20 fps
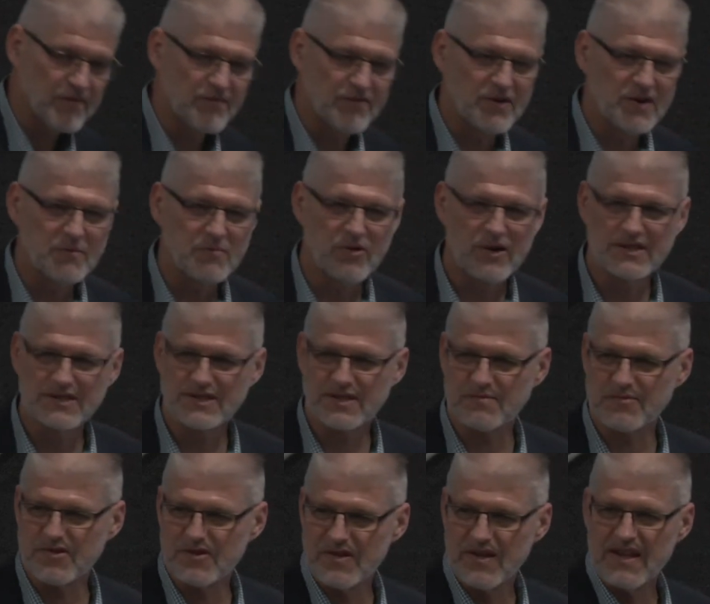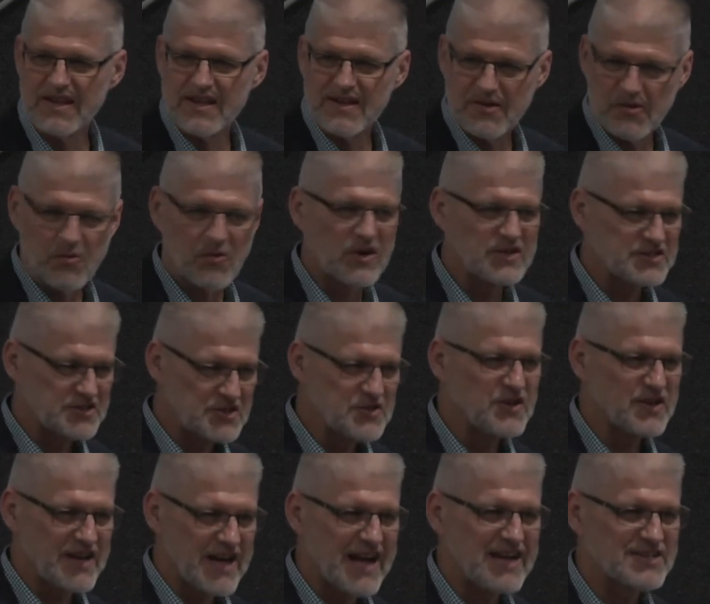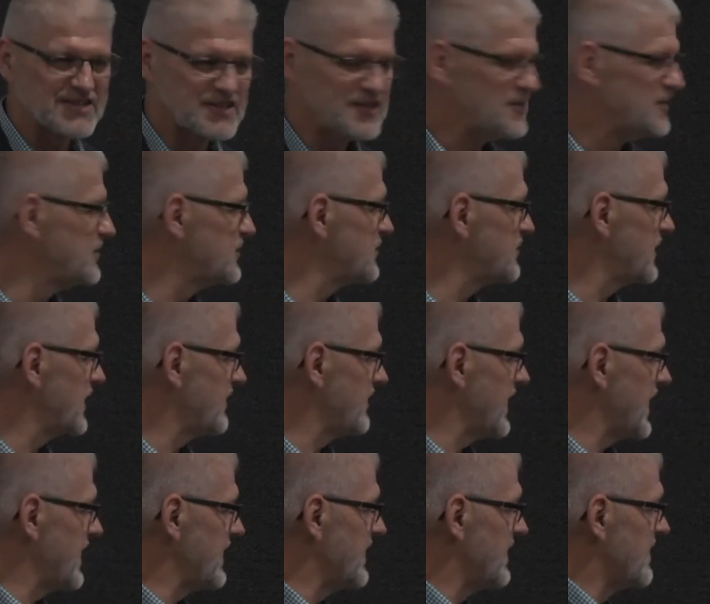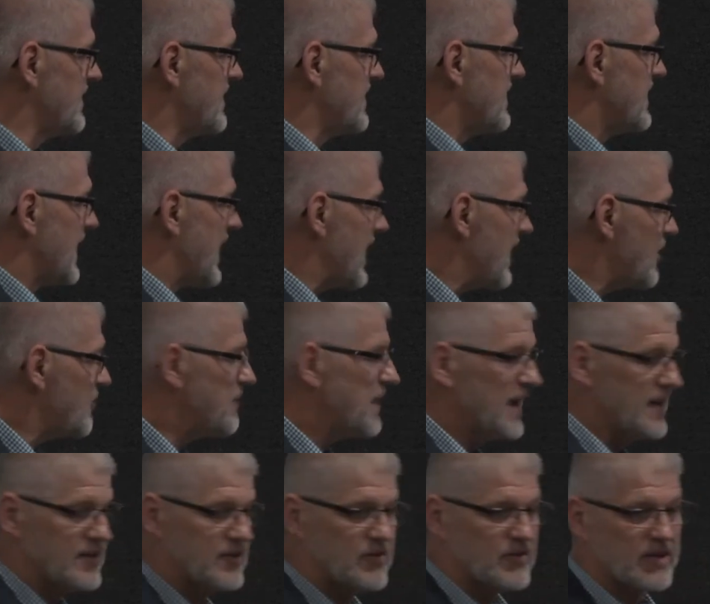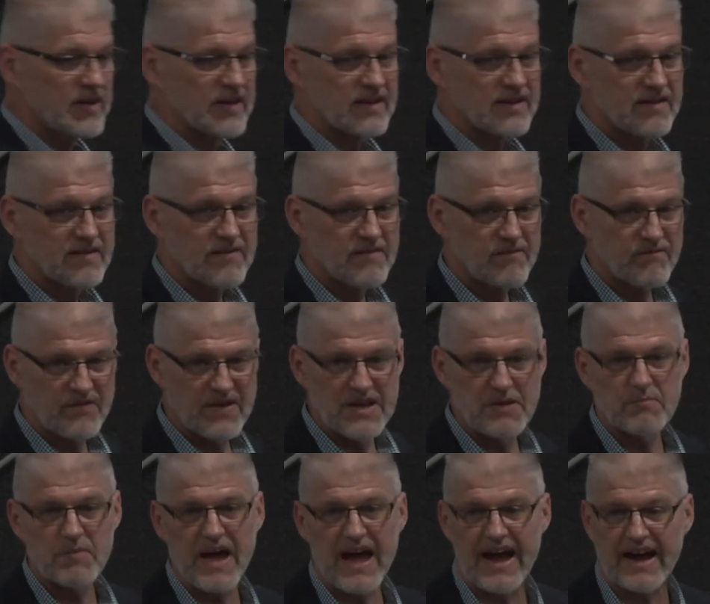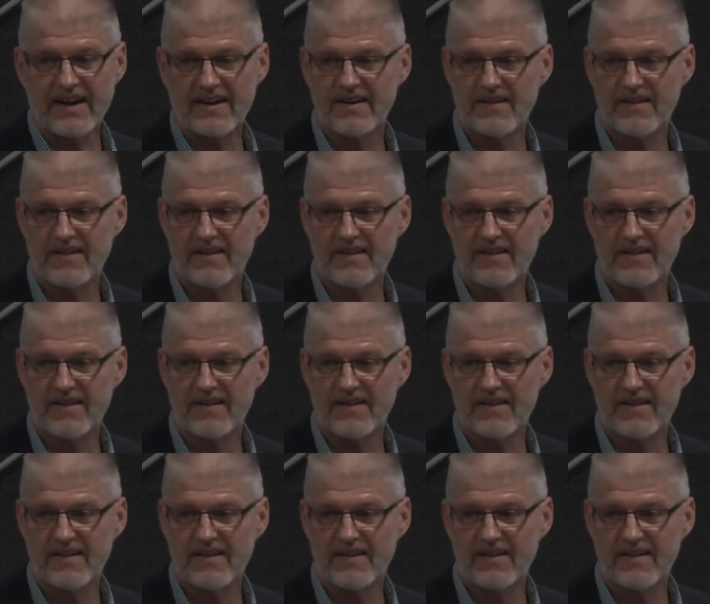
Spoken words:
foot principle, what you can actually do. And then, how am I doing? Feedback.